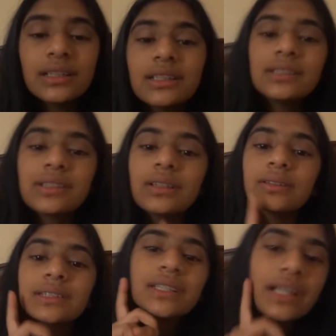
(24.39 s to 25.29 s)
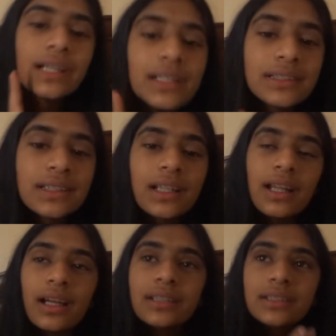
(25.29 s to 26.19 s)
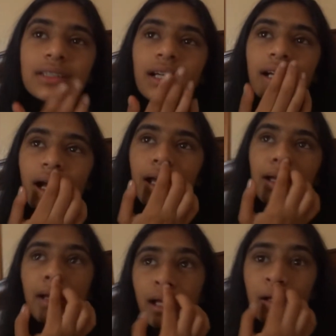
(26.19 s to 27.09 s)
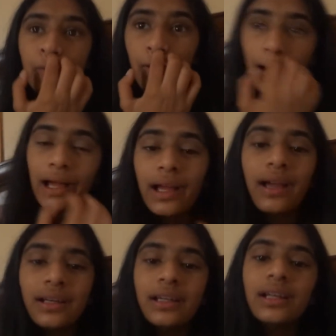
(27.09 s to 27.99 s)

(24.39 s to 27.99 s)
So today is the last day I ever had